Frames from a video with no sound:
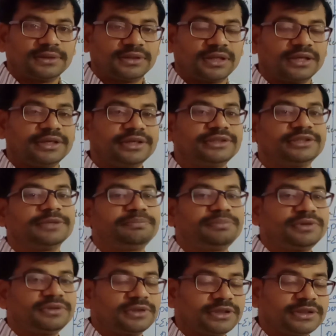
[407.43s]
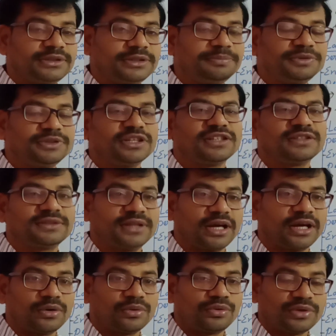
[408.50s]
In the Egyptians, they
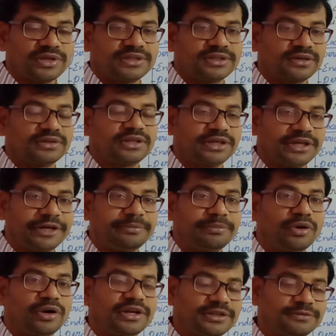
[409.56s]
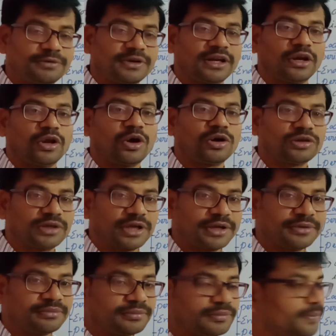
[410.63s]
have to reserve the dead bodies for a long
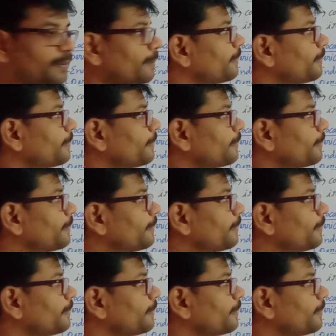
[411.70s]
time.